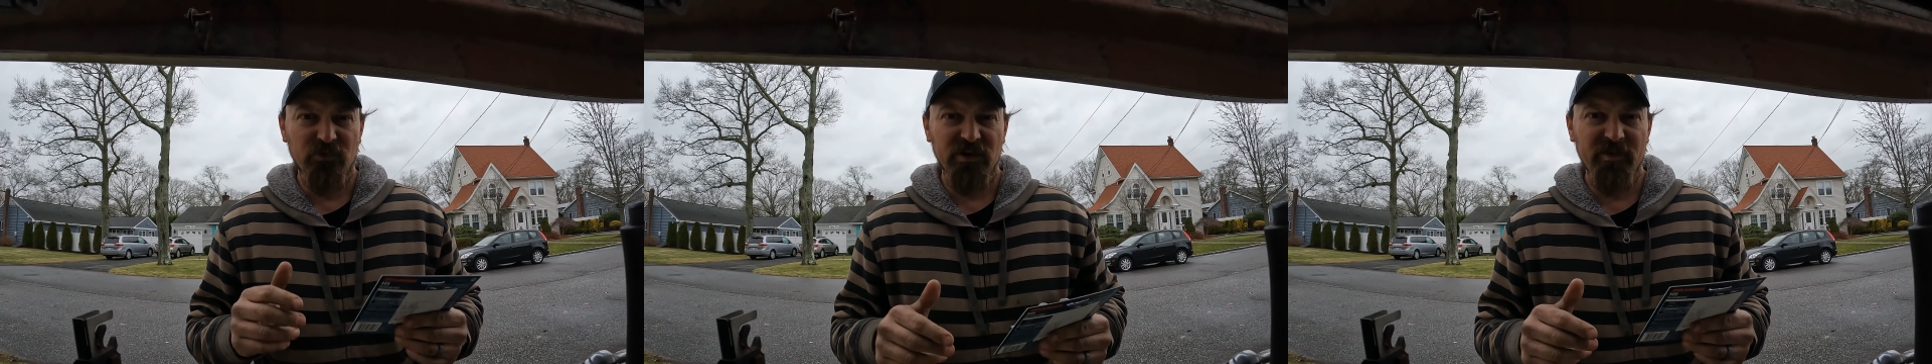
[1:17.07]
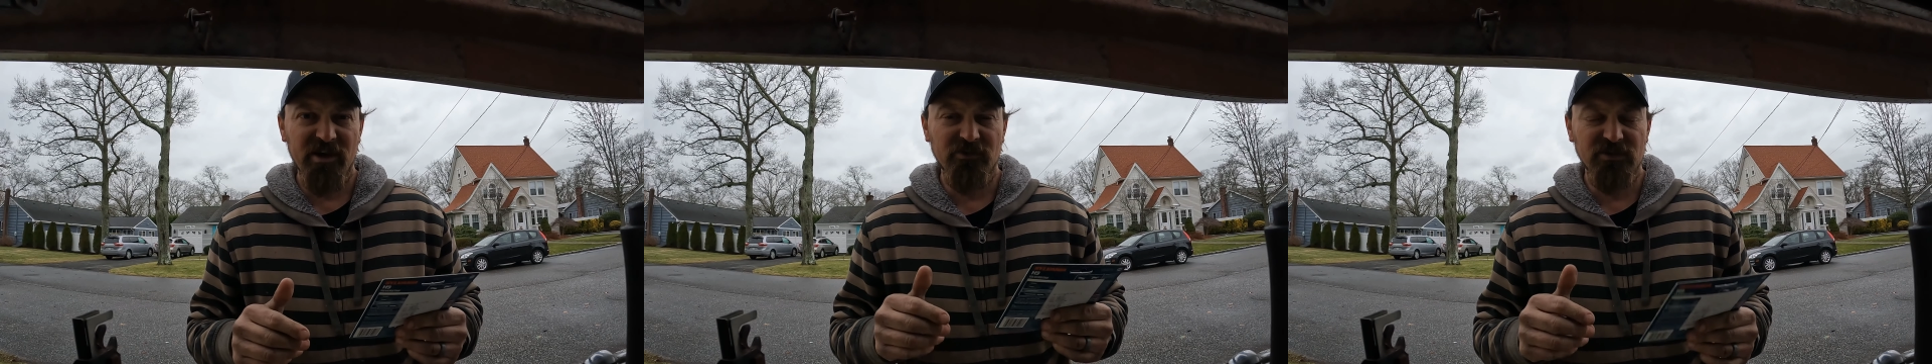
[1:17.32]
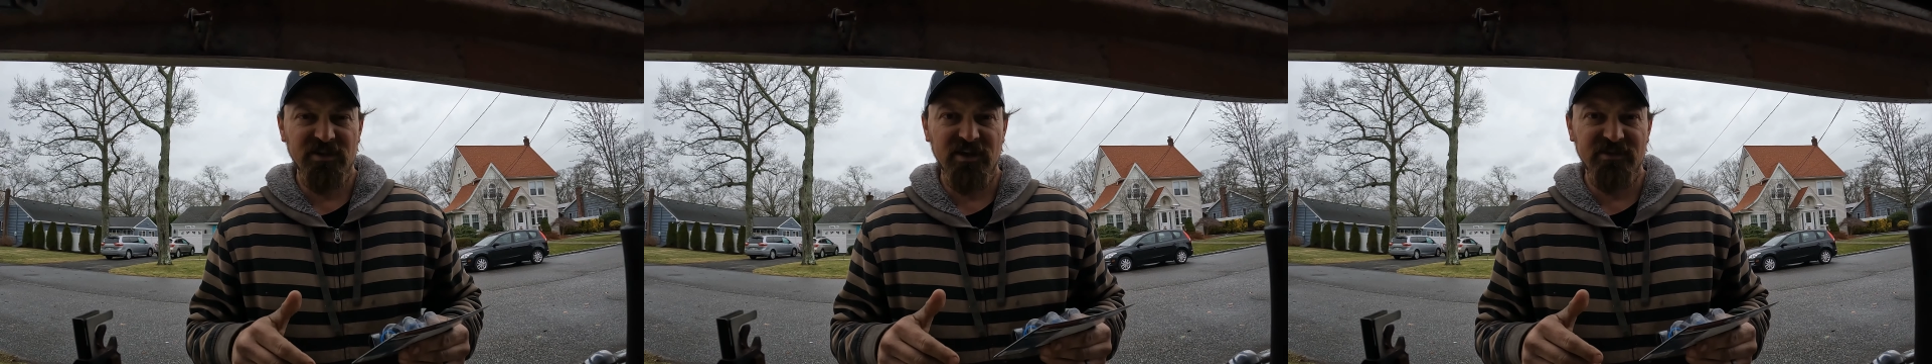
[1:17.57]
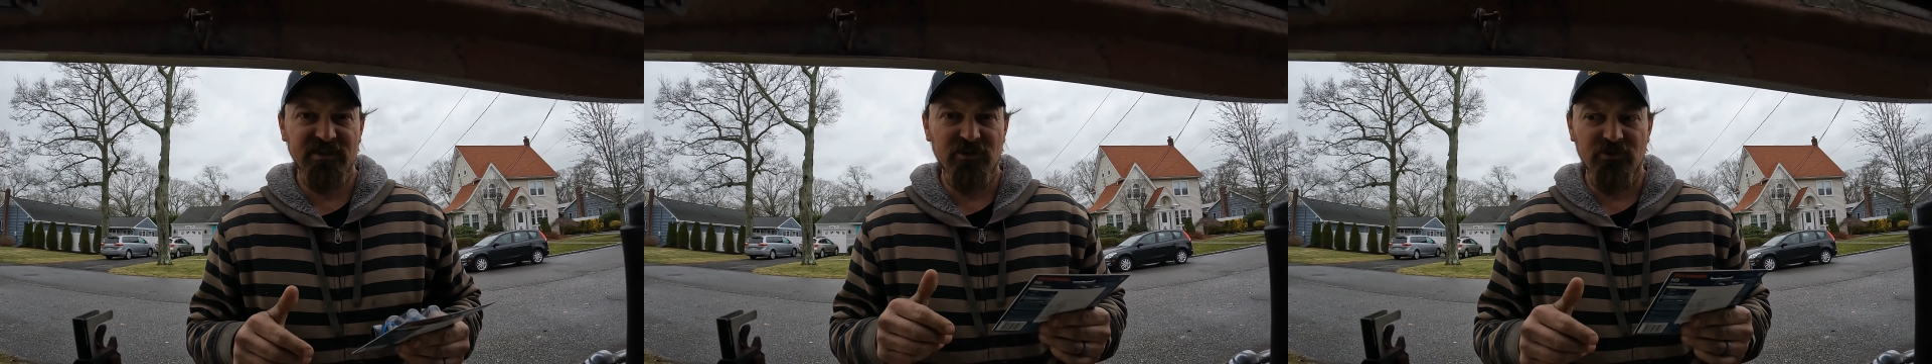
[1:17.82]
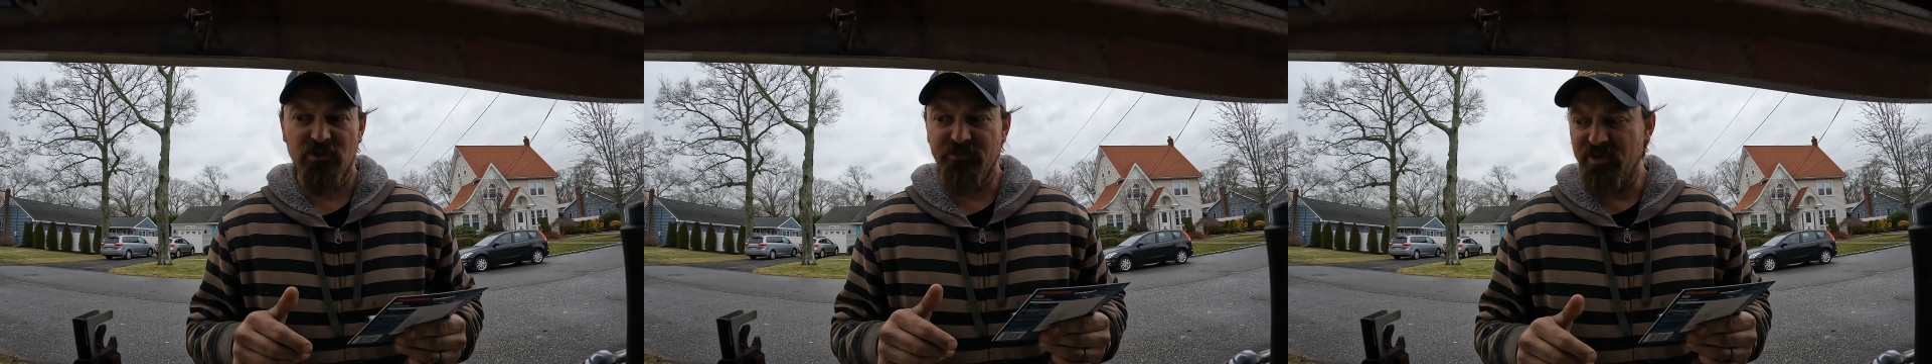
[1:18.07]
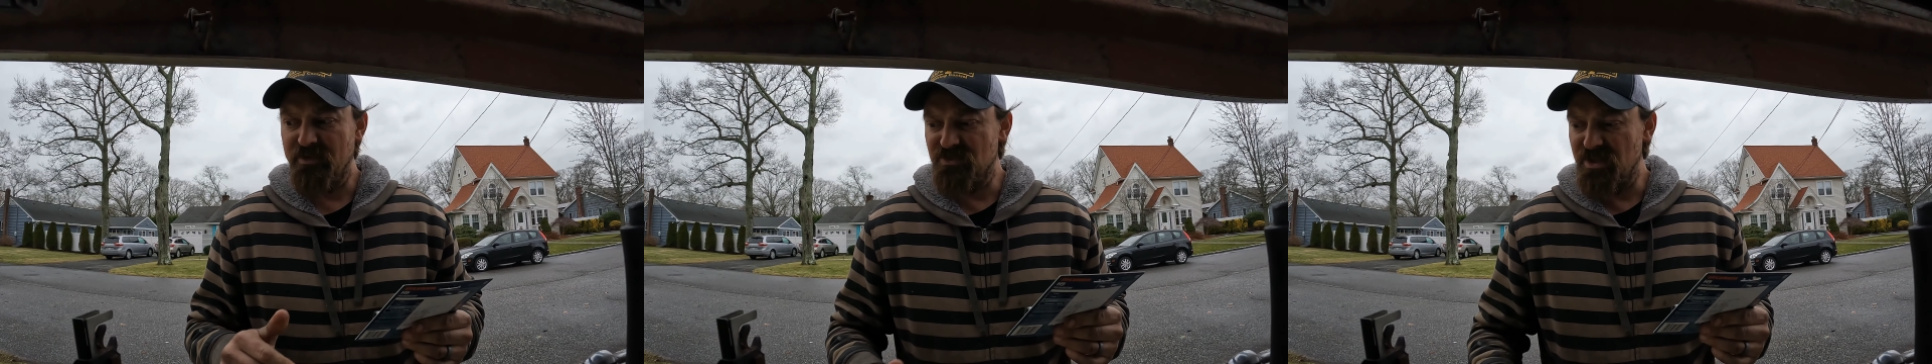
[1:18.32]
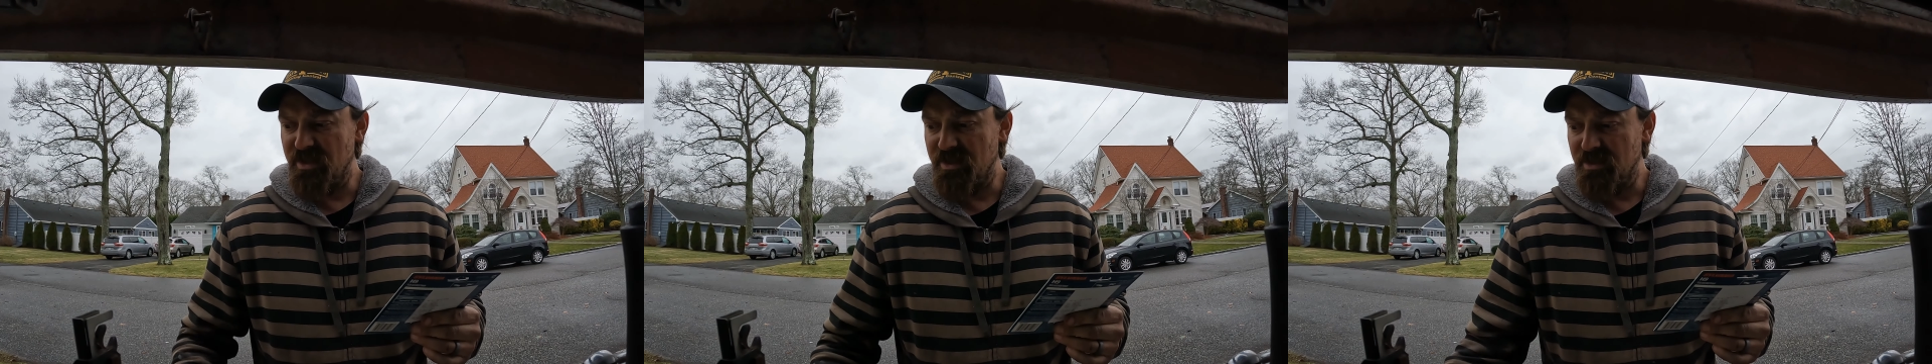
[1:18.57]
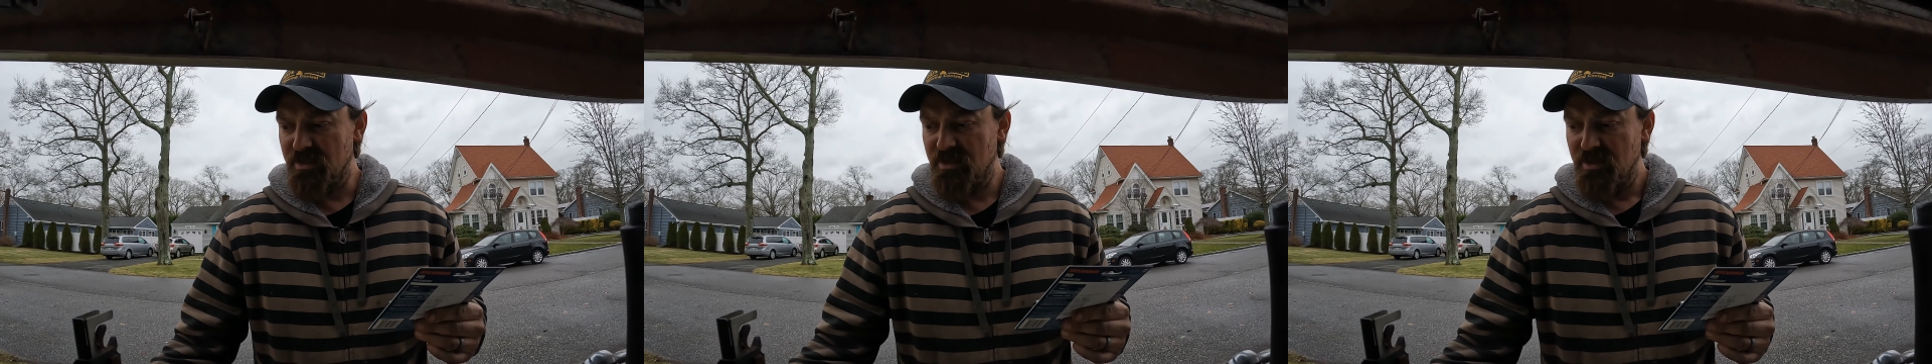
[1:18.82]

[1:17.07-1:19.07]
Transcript: Winnebago Sightseer 35J